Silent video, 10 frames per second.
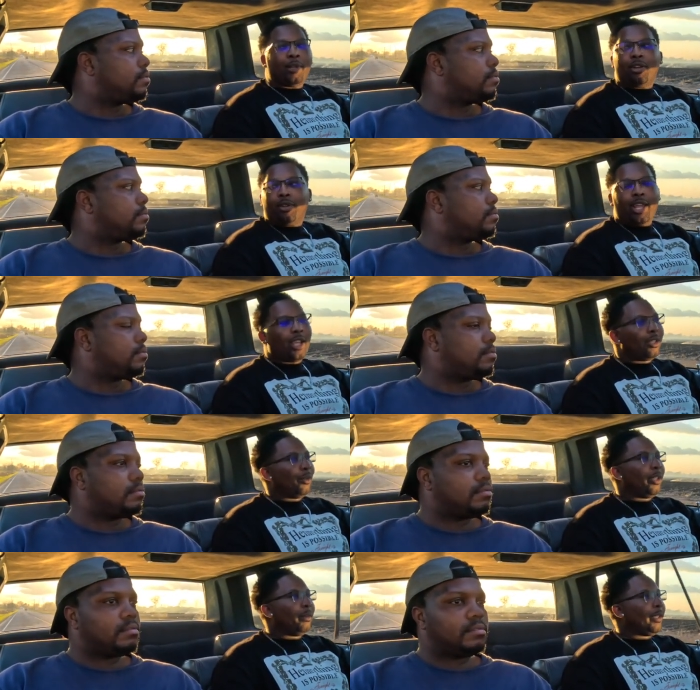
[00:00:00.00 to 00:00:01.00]
Speaker 1: to play no games
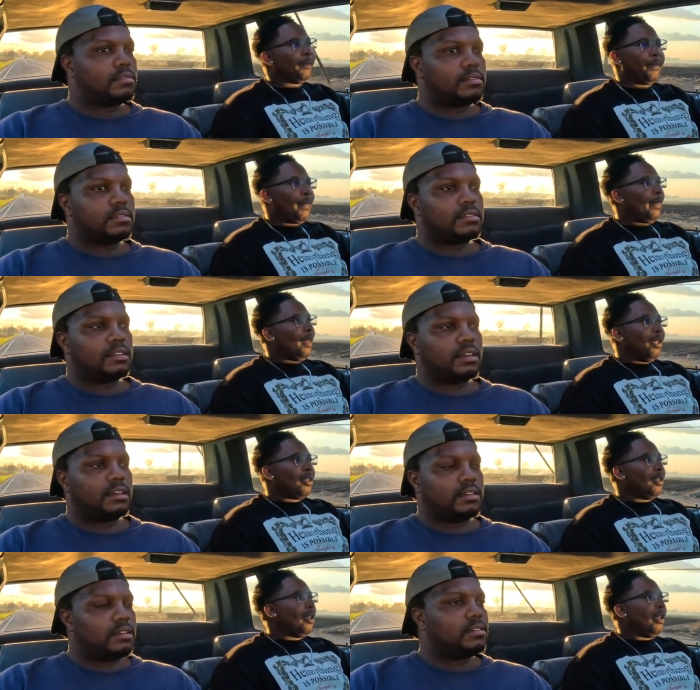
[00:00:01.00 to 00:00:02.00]
with him.
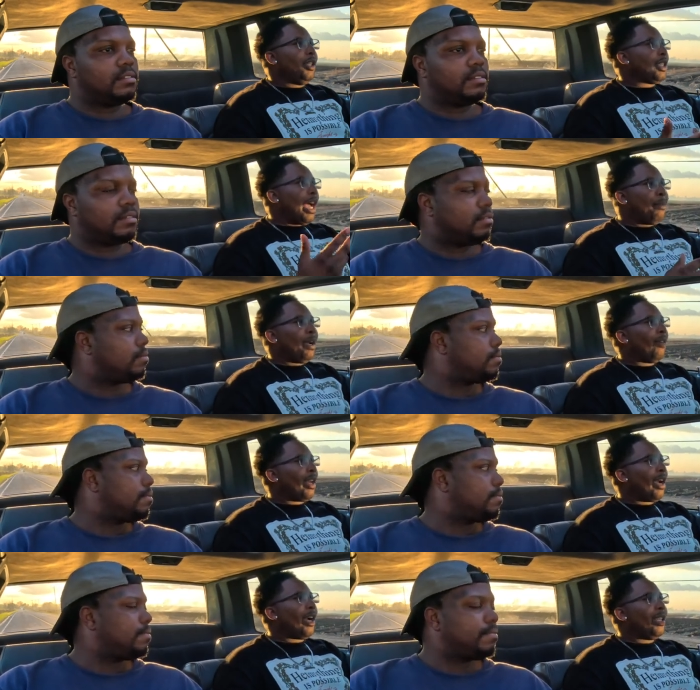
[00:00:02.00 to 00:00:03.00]
Yeah. He shot me
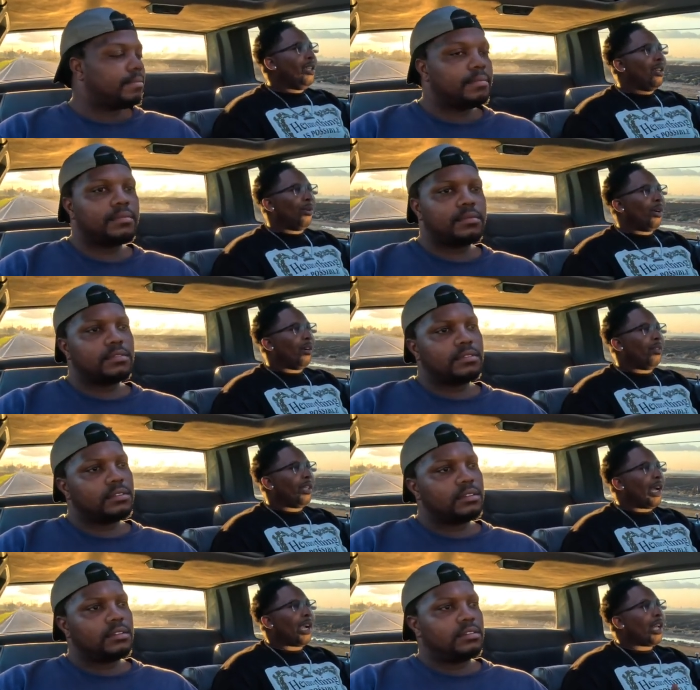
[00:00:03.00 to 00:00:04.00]
everything I needed or whatever.
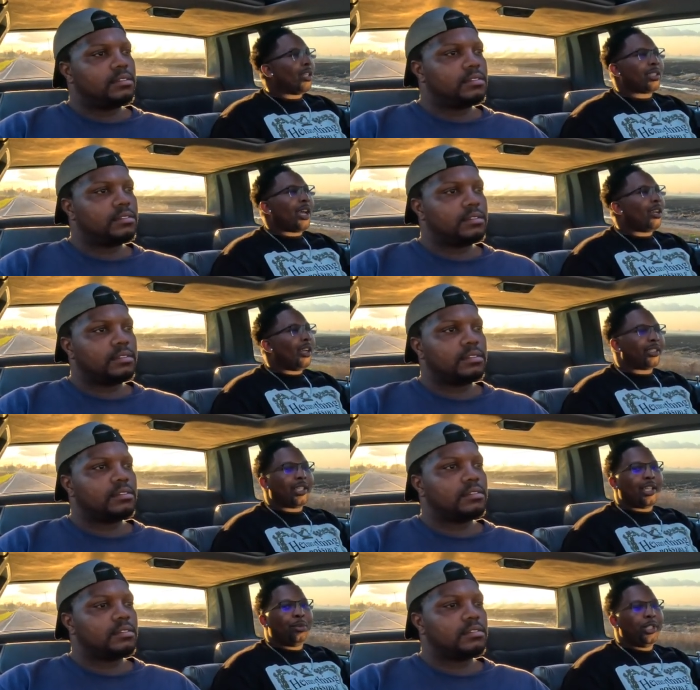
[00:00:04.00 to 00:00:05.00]
I got the title that
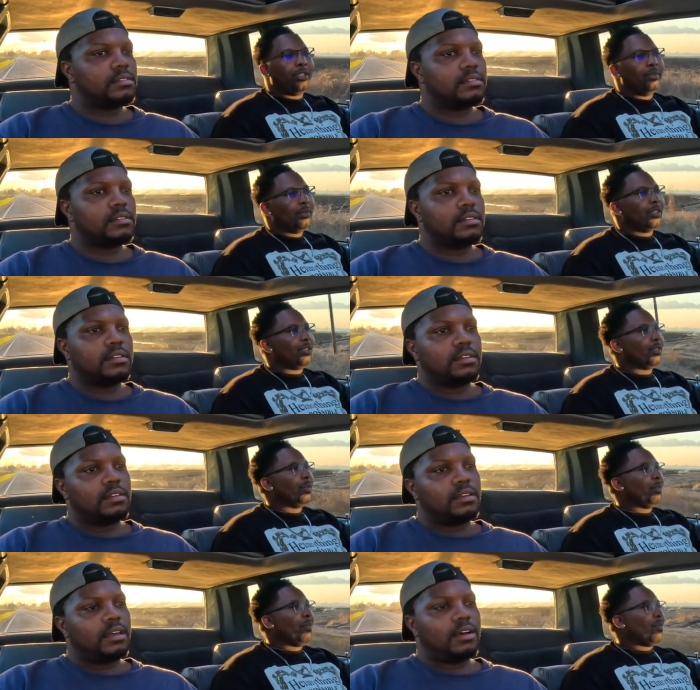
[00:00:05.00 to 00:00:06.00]
same week.
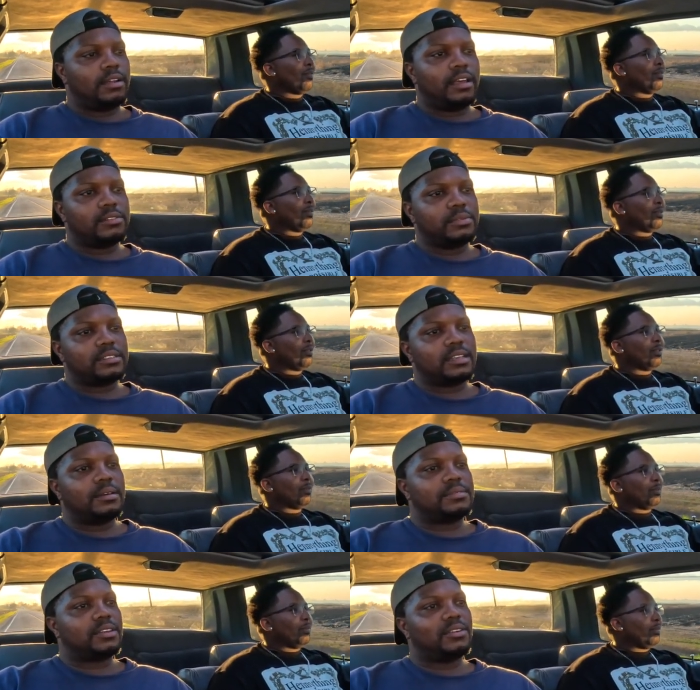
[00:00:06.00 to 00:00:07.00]
Speaker 2: Oh, that's what's up.
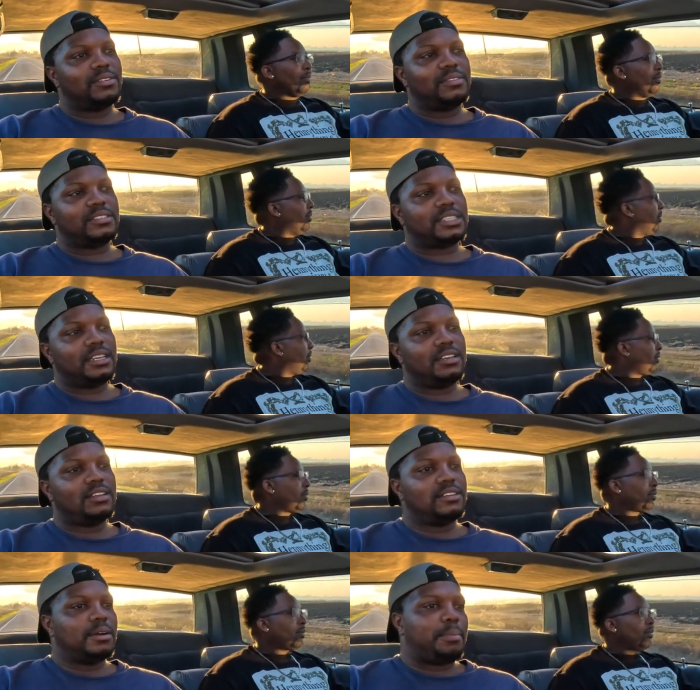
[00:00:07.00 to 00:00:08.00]
So, she,
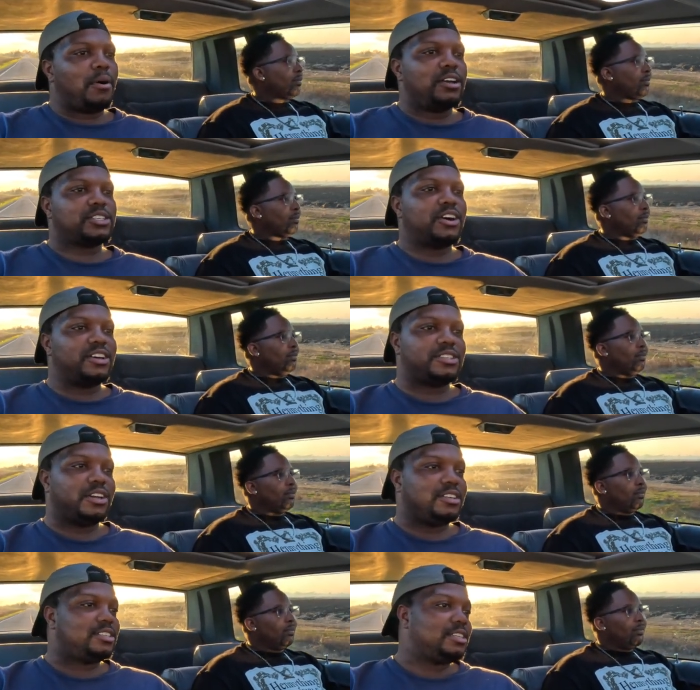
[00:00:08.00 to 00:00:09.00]
your parts car
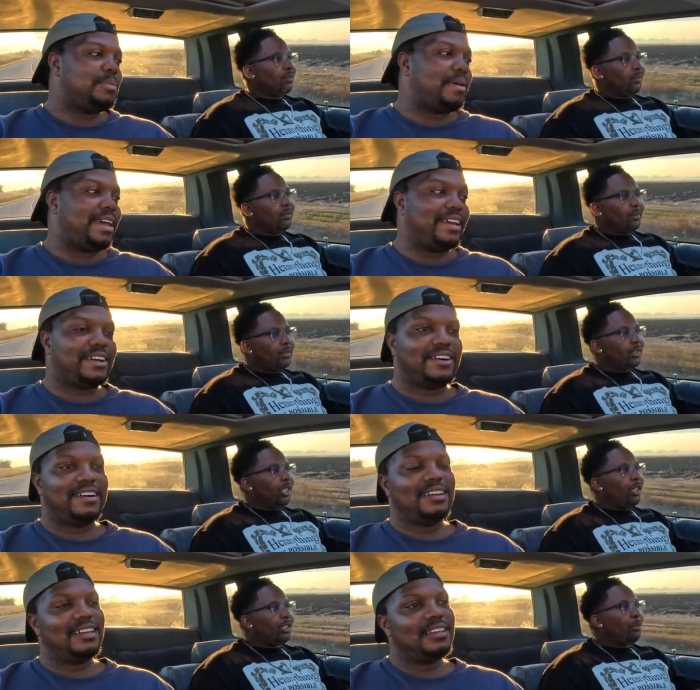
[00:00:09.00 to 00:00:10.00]
turned into your main car.
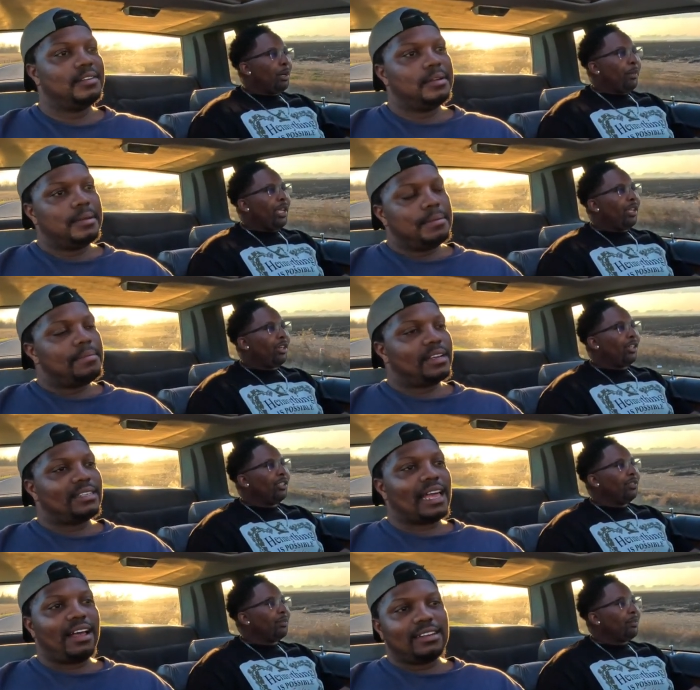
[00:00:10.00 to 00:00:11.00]
Turned into my main car. Because
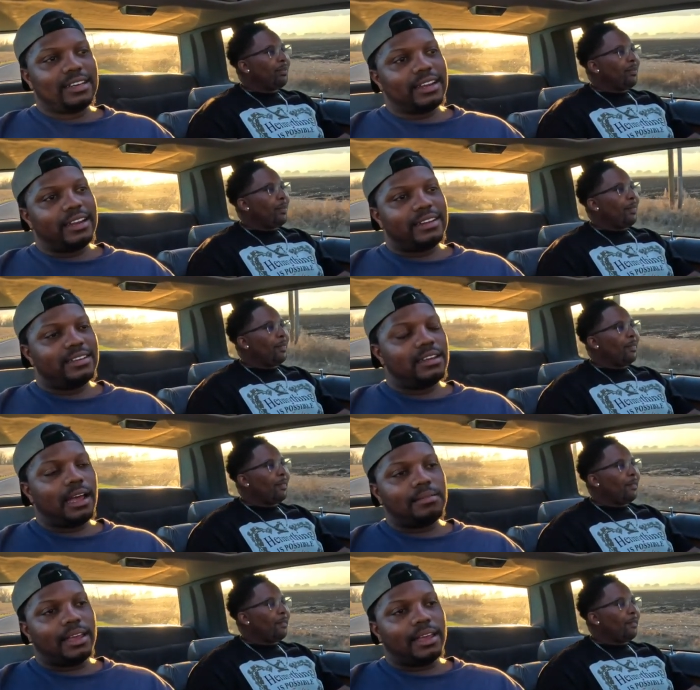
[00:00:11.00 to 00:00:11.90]
I was looking under the hood, I'm